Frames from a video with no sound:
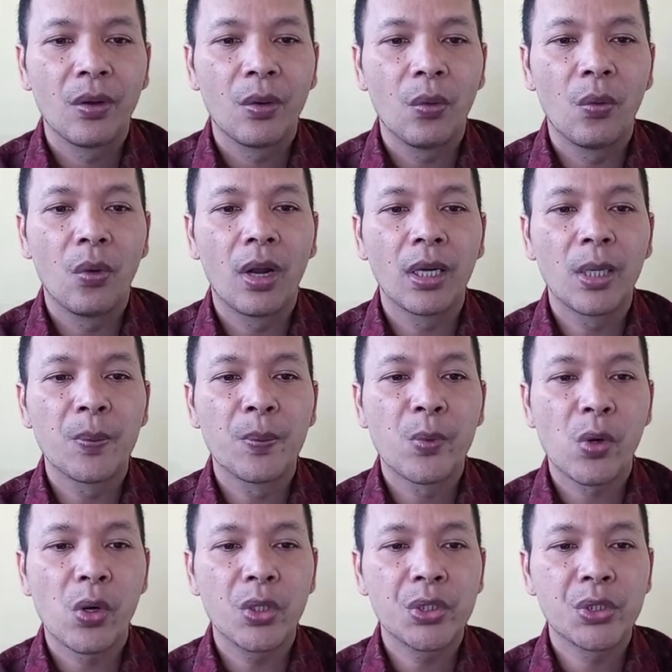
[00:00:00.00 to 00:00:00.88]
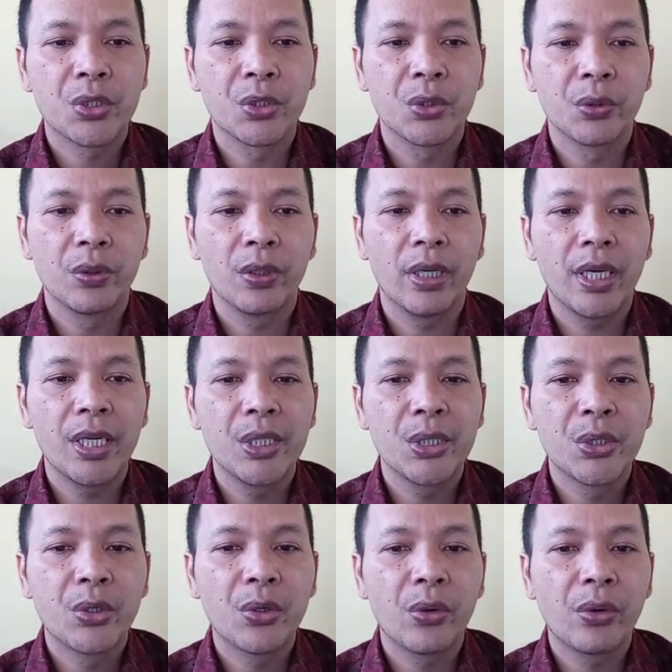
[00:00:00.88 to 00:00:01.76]
One approach to
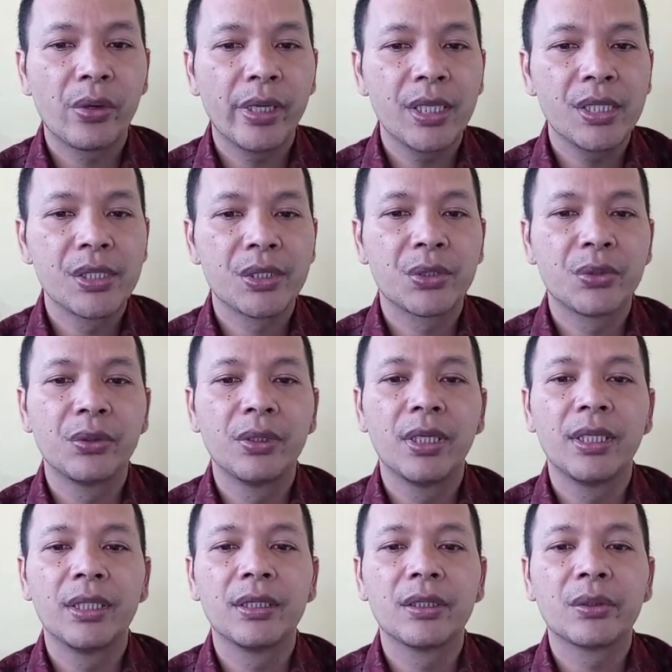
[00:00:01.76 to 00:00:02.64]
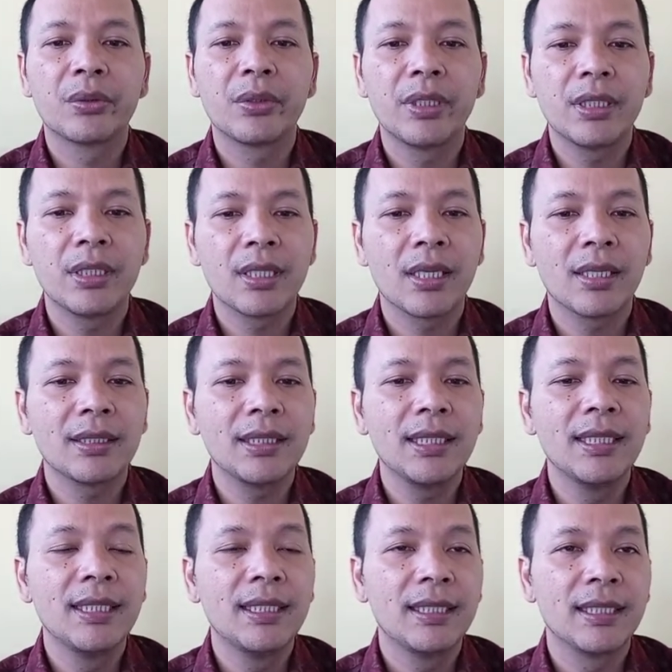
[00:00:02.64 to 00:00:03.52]
encourage student critical
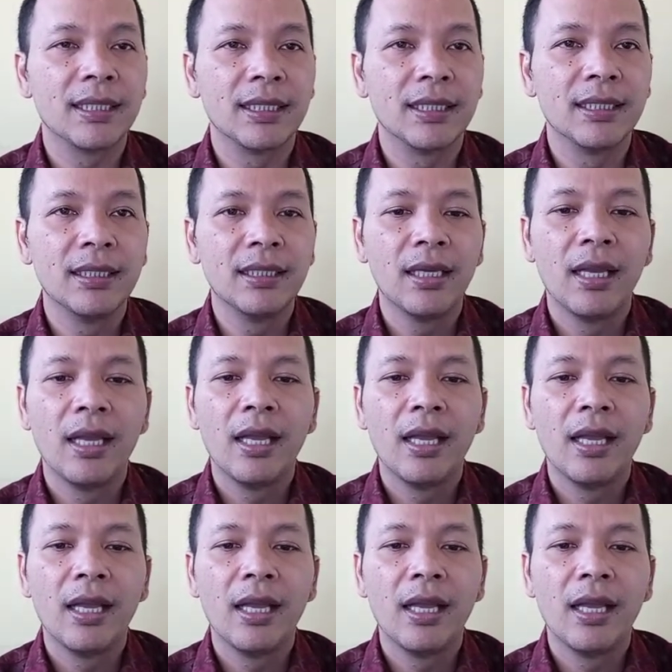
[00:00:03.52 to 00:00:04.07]
thinking